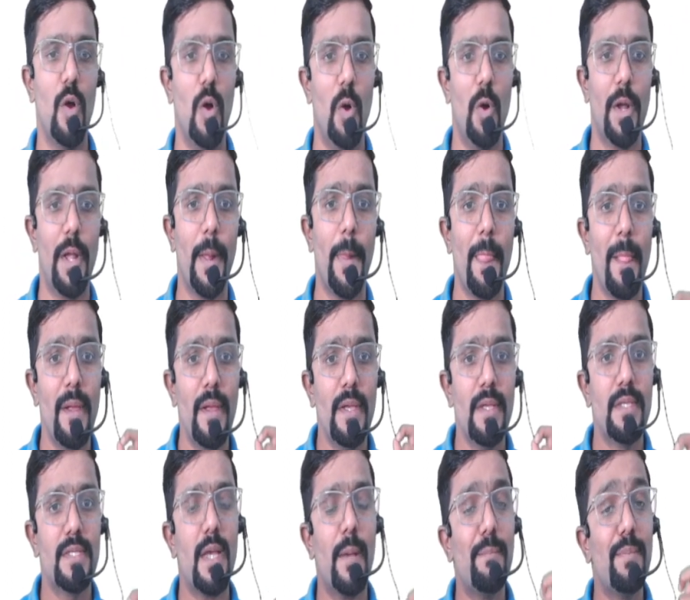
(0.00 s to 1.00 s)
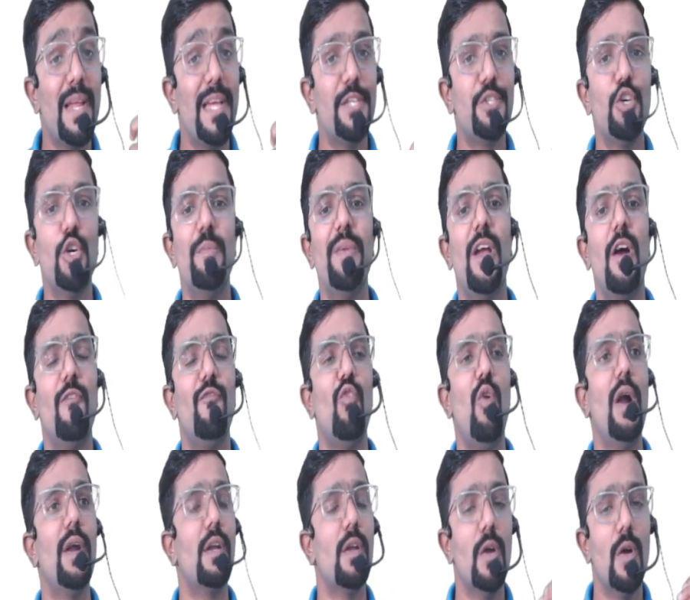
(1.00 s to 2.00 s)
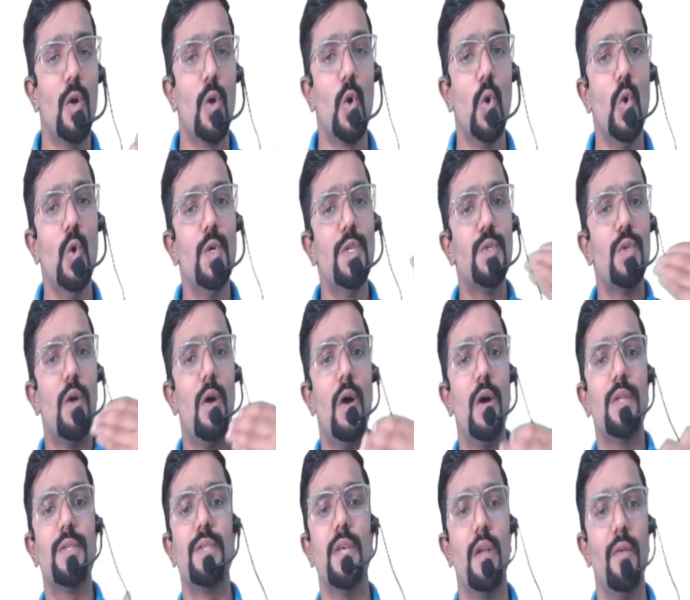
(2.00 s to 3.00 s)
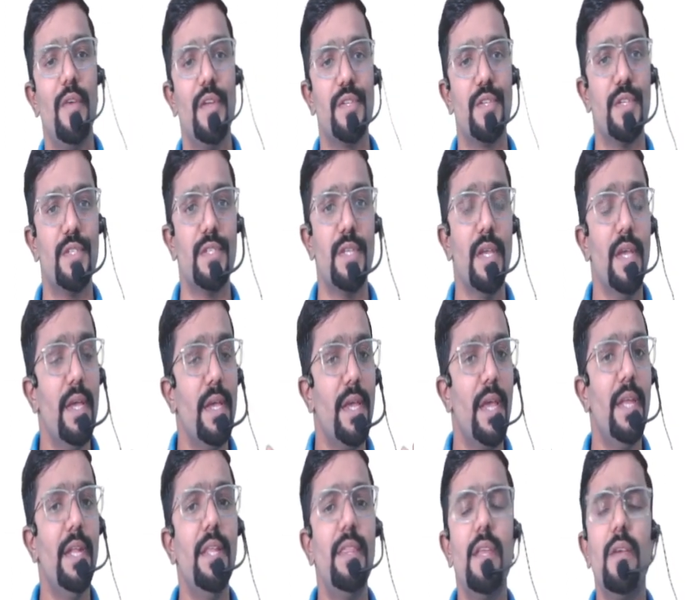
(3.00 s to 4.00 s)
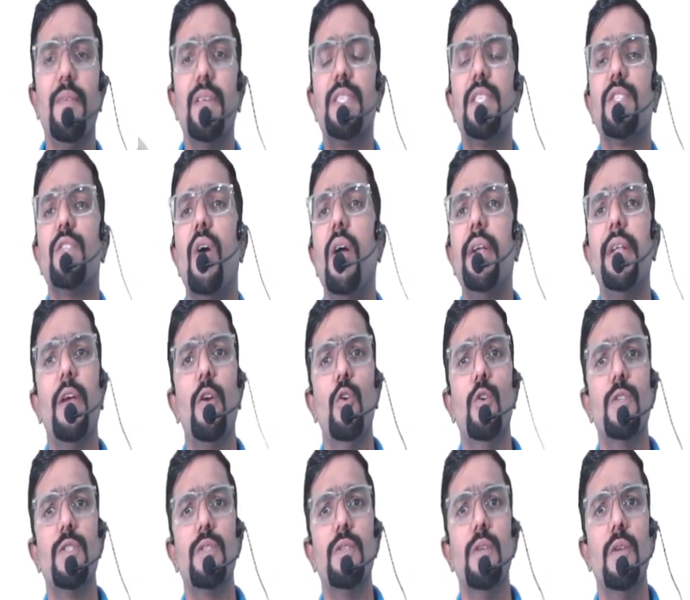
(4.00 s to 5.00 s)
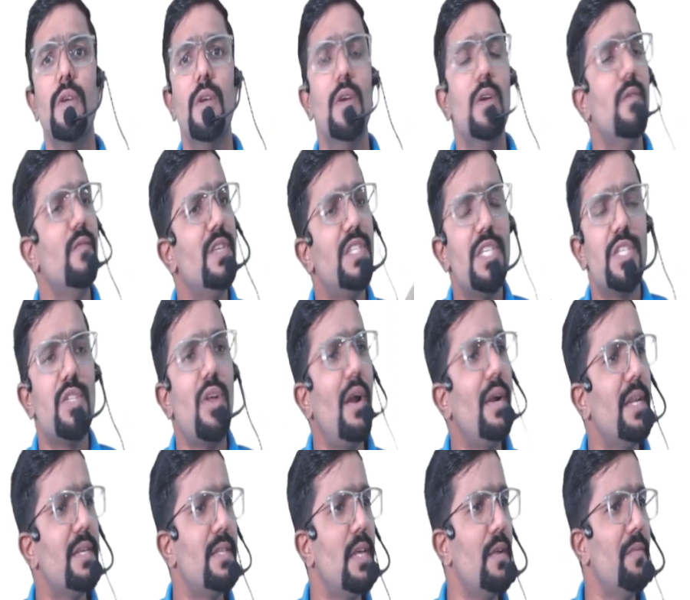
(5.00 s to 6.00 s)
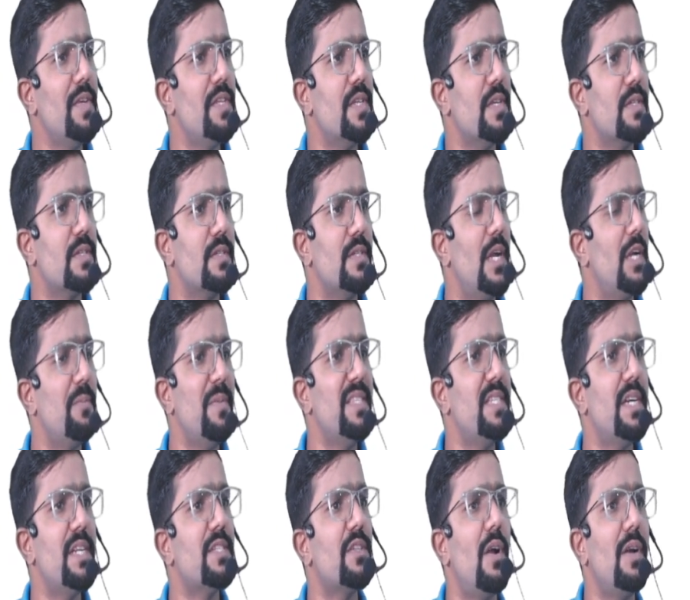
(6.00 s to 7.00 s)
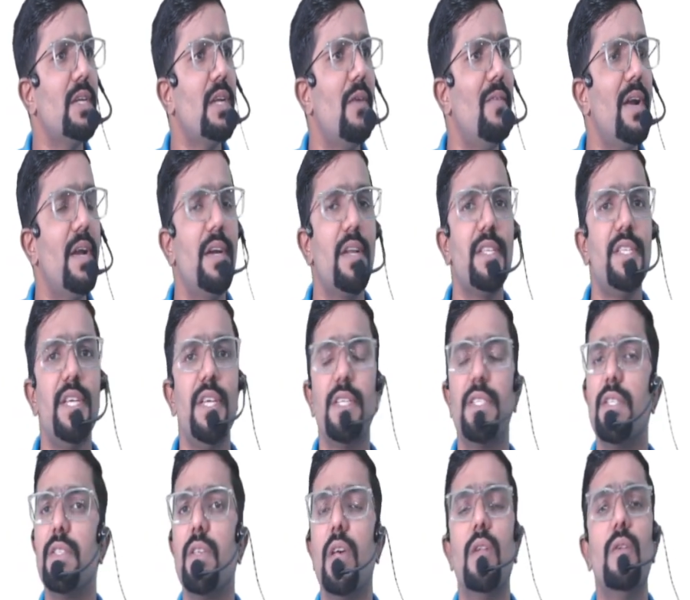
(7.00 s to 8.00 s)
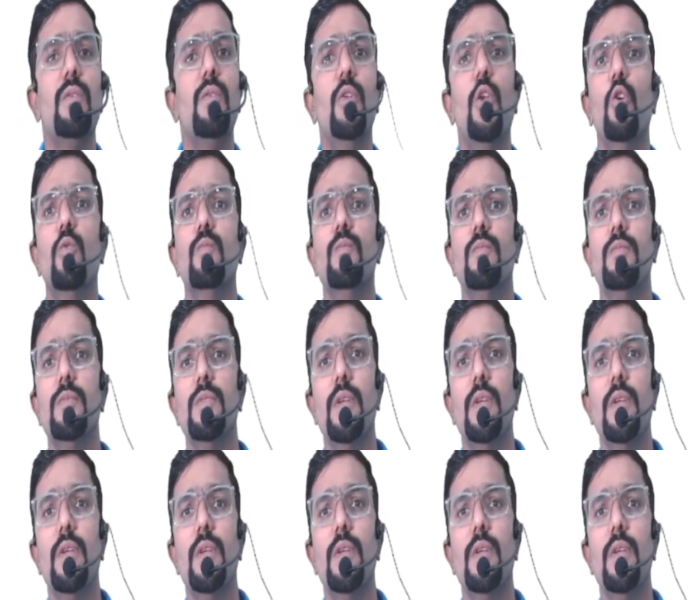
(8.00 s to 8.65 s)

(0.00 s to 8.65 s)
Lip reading: Okay. Supply should be of what? Goods or services. Anything which is not a goods, which is not a services, that means it is not covered under GST, sir. No.